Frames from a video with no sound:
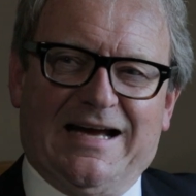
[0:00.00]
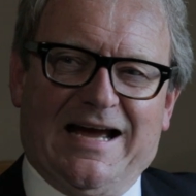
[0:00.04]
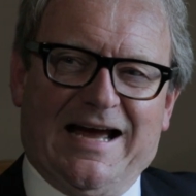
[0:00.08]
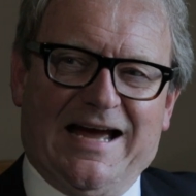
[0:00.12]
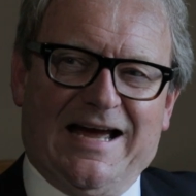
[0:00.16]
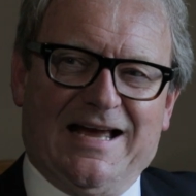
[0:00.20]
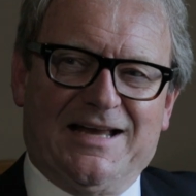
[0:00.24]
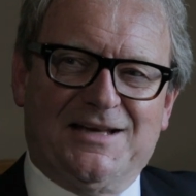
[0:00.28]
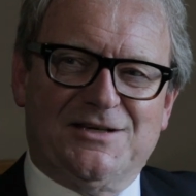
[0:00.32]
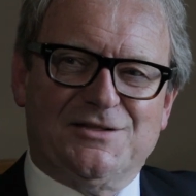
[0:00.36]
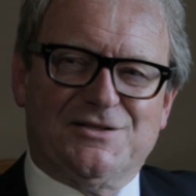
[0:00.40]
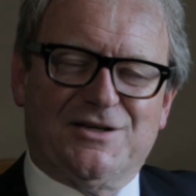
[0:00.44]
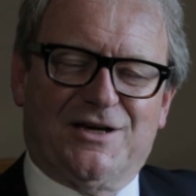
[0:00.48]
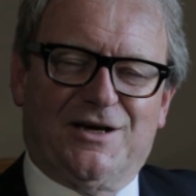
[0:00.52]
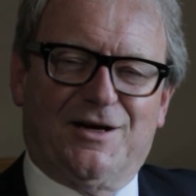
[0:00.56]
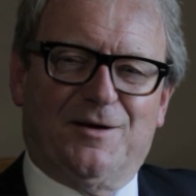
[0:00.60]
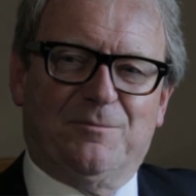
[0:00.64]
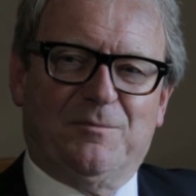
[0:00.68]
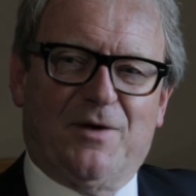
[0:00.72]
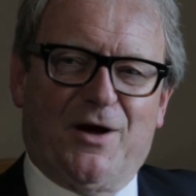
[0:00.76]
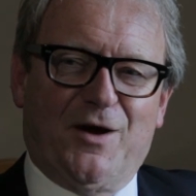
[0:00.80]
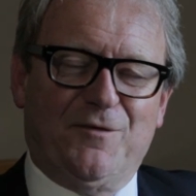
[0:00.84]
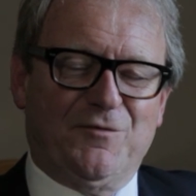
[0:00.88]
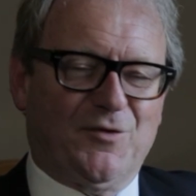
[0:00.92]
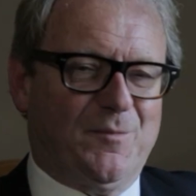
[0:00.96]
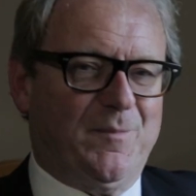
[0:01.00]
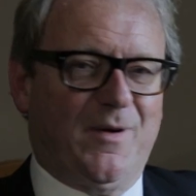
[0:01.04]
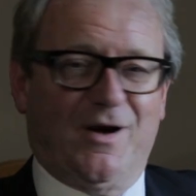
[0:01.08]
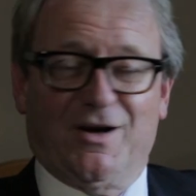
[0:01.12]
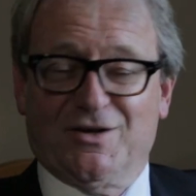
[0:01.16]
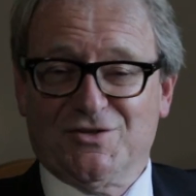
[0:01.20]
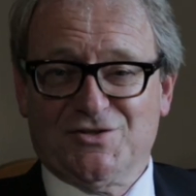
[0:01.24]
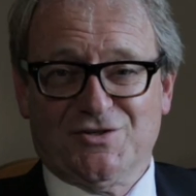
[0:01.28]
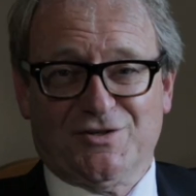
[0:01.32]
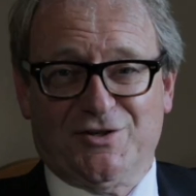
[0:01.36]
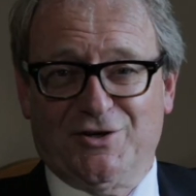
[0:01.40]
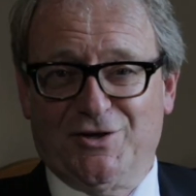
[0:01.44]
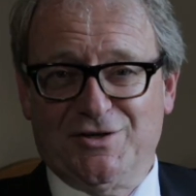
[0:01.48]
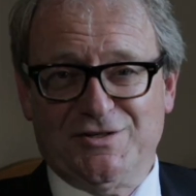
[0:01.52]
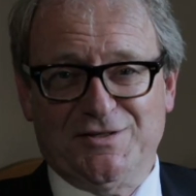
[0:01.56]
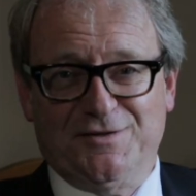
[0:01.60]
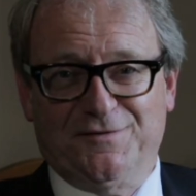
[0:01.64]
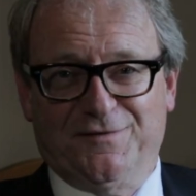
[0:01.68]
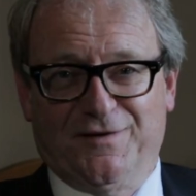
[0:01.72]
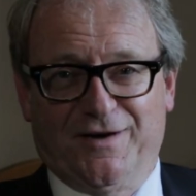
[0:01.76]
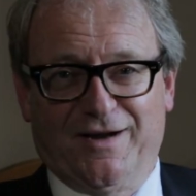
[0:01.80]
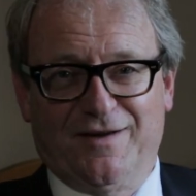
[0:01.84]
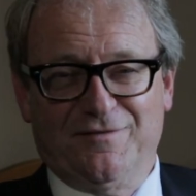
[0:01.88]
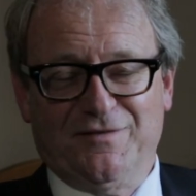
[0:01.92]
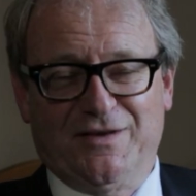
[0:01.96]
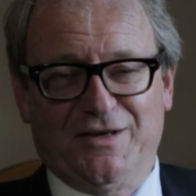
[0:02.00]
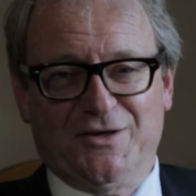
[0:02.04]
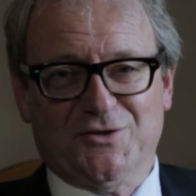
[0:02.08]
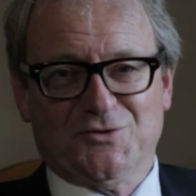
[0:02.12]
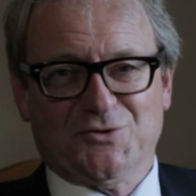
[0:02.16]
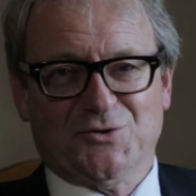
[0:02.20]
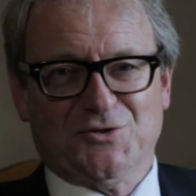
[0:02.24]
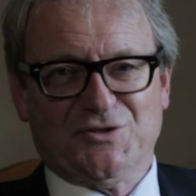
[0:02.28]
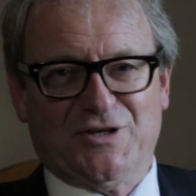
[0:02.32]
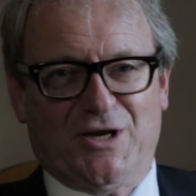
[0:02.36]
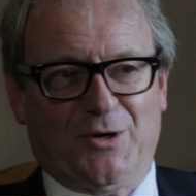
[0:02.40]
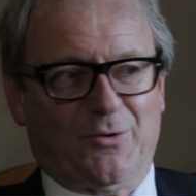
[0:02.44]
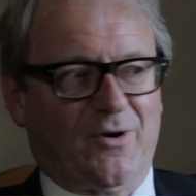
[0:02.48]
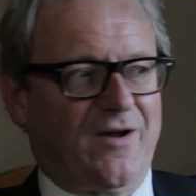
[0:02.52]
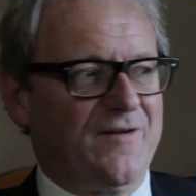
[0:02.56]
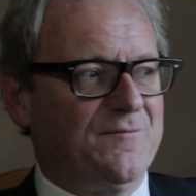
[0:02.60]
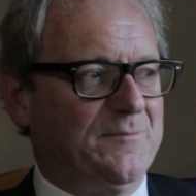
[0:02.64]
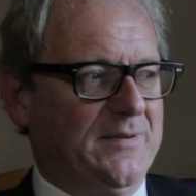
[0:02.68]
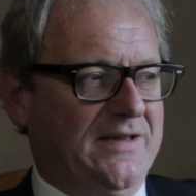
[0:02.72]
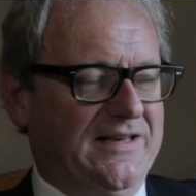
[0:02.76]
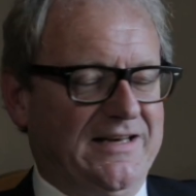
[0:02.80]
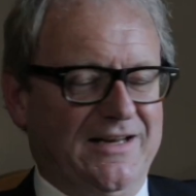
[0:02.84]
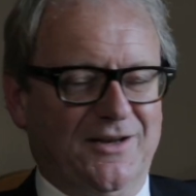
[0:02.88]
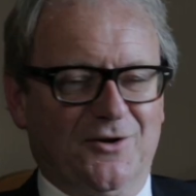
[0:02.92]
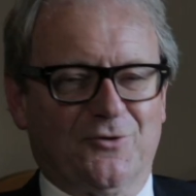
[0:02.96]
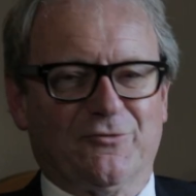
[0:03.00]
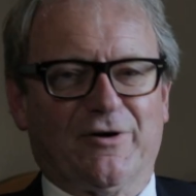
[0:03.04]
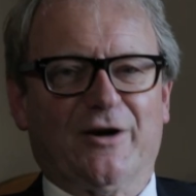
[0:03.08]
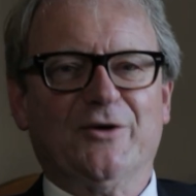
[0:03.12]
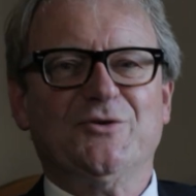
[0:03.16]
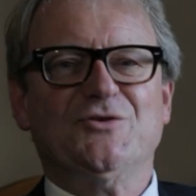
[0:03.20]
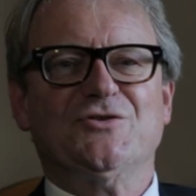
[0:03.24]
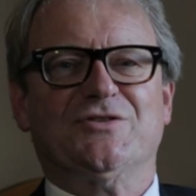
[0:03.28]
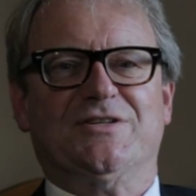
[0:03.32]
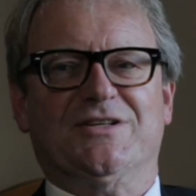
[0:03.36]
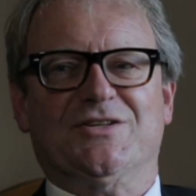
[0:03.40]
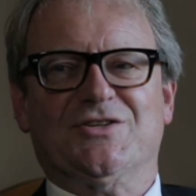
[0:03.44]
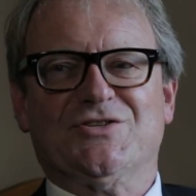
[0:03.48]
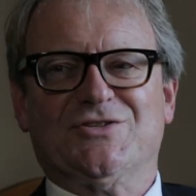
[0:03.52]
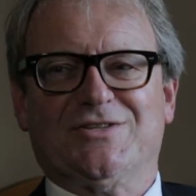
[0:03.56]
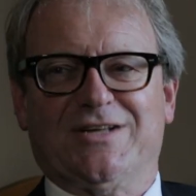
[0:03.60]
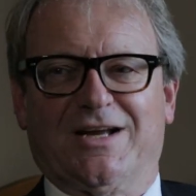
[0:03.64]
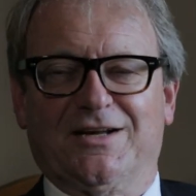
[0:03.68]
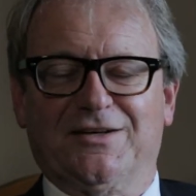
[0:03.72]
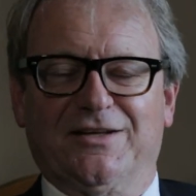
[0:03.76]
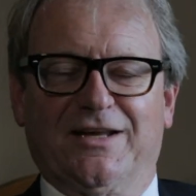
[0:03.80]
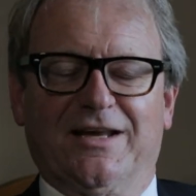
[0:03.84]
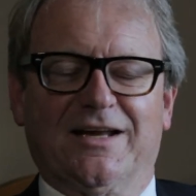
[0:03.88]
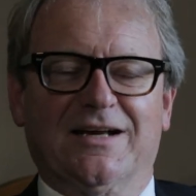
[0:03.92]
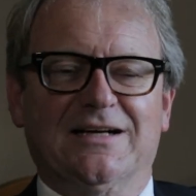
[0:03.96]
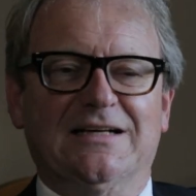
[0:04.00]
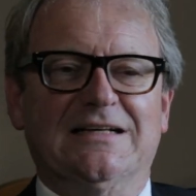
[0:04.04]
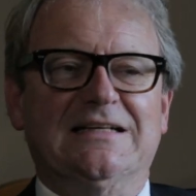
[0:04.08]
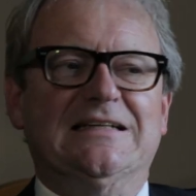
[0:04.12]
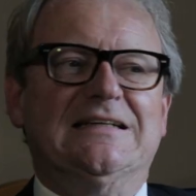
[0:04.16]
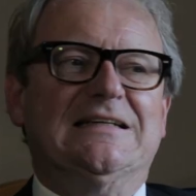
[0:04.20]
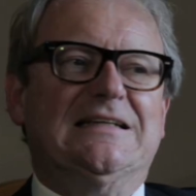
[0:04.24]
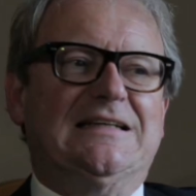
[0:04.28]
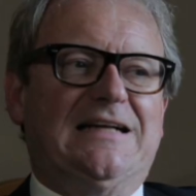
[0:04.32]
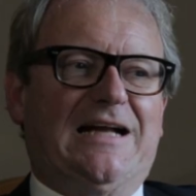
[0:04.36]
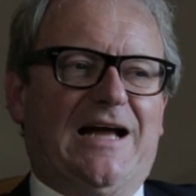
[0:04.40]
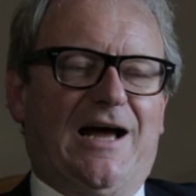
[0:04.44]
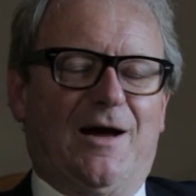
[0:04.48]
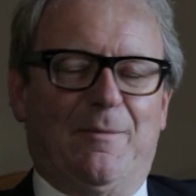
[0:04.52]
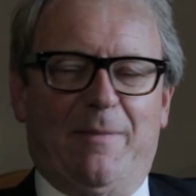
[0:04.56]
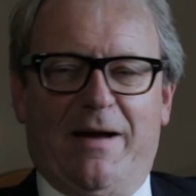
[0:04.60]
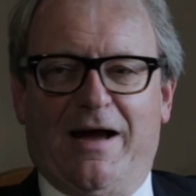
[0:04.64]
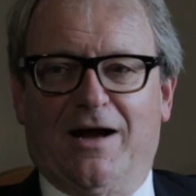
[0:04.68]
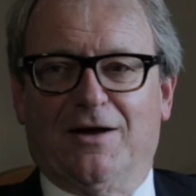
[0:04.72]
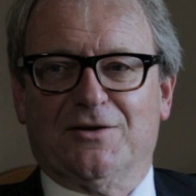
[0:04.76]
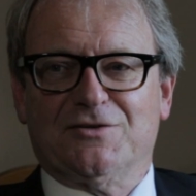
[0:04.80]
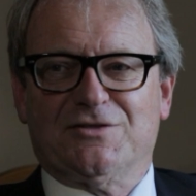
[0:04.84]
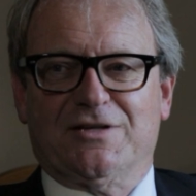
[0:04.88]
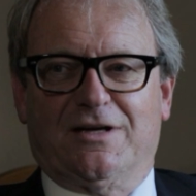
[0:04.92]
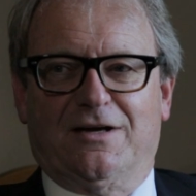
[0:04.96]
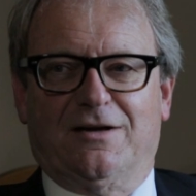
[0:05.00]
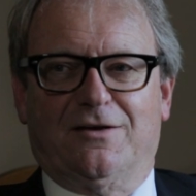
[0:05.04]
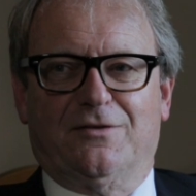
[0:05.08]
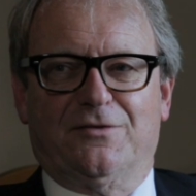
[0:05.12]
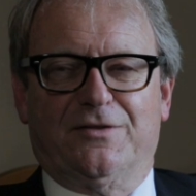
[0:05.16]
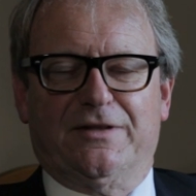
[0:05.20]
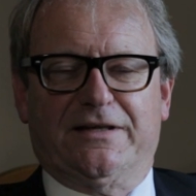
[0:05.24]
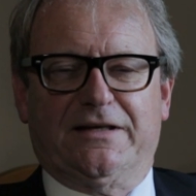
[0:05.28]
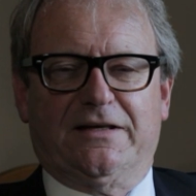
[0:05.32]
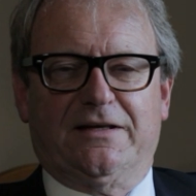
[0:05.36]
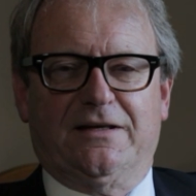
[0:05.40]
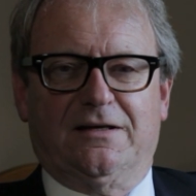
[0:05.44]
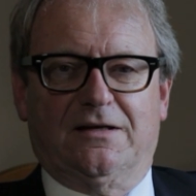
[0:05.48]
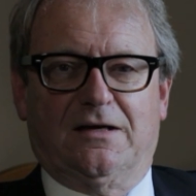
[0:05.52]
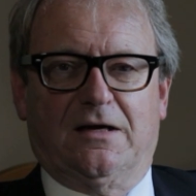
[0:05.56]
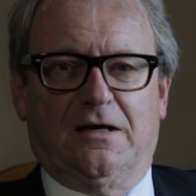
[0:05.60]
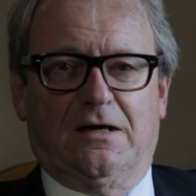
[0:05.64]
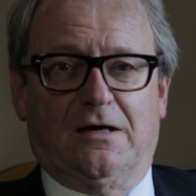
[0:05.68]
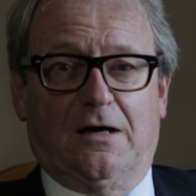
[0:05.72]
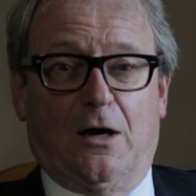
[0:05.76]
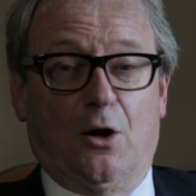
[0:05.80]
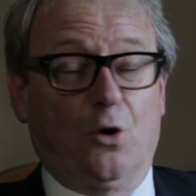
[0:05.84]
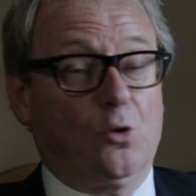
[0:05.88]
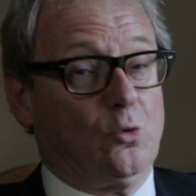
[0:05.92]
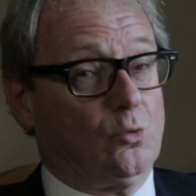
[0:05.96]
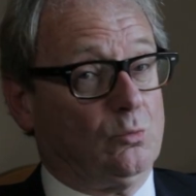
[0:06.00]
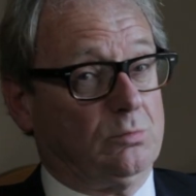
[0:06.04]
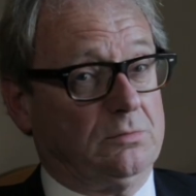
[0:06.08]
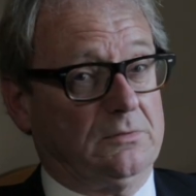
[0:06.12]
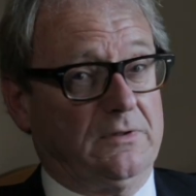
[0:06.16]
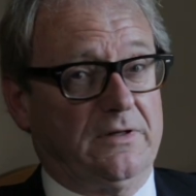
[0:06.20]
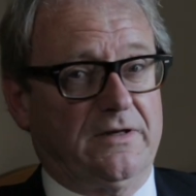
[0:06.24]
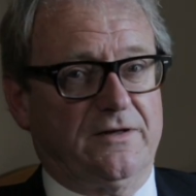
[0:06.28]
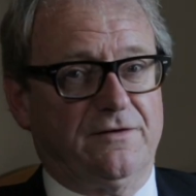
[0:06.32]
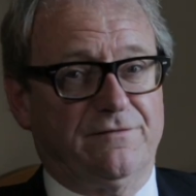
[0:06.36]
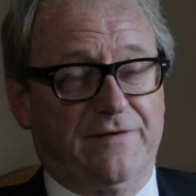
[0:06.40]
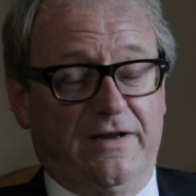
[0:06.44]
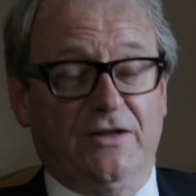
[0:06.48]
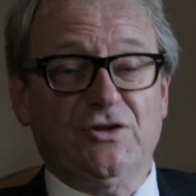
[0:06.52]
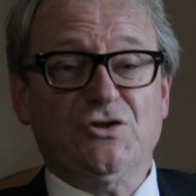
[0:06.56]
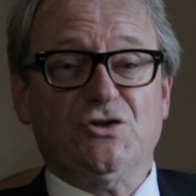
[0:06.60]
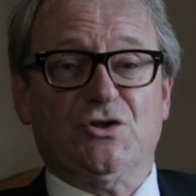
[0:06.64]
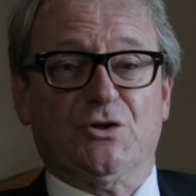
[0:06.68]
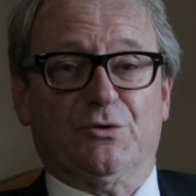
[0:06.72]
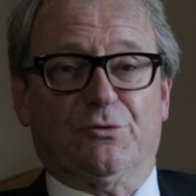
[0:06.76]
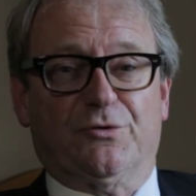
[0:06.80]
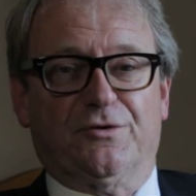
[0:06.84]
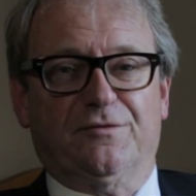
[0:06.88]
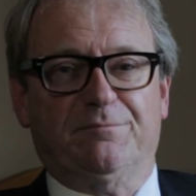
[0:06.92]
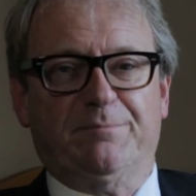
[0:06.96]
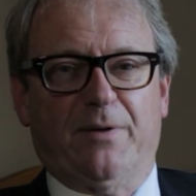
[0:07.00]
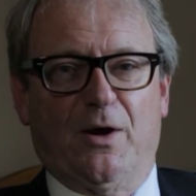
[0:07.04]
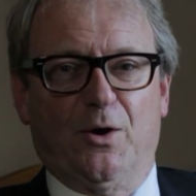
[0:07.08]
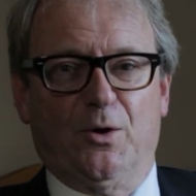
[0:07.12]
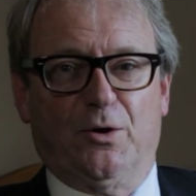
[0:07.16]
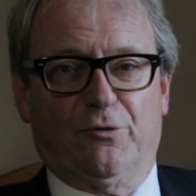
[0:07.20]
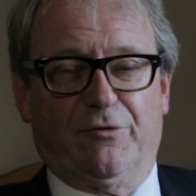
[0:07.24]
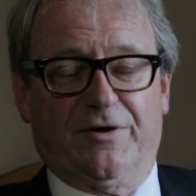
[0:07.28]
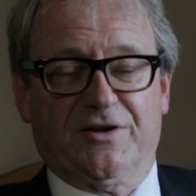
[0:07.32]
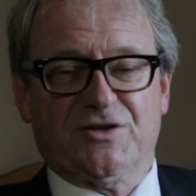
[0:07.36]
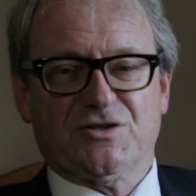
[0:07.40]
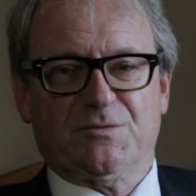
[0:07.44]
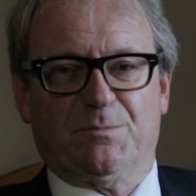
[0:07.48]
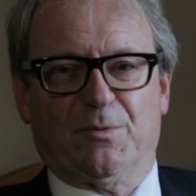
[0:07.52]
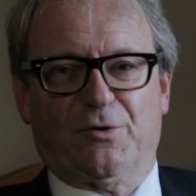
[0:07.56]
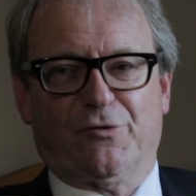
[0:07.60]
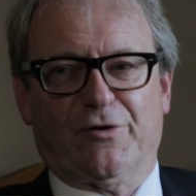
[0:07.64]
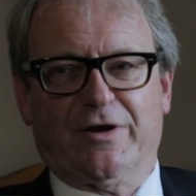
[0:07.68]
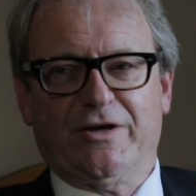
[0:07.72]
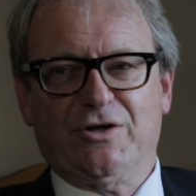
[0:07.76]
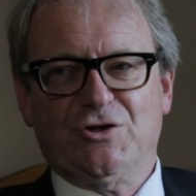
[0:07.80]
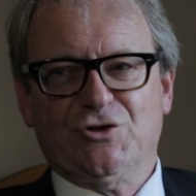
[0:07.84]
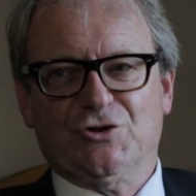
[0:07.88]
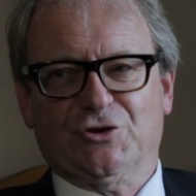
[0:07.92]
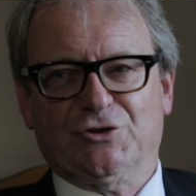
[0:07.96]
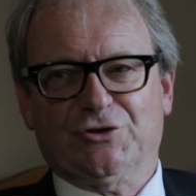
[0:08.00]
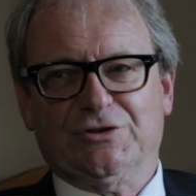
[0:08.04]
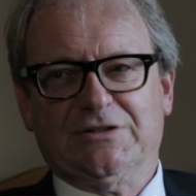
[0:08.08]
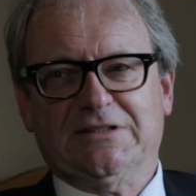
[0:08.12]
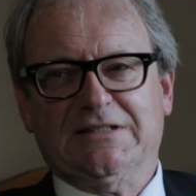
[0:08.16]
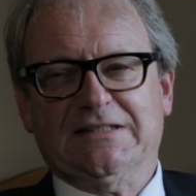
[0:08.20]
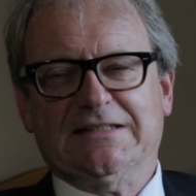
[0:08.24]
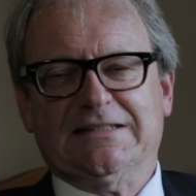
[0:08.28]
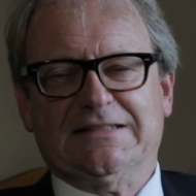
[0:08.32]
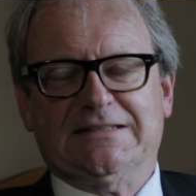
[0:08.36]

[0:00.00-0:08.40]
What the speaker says: and over the past 35 years or so I've been engrossed in studying about the whole adventure of polar exploration.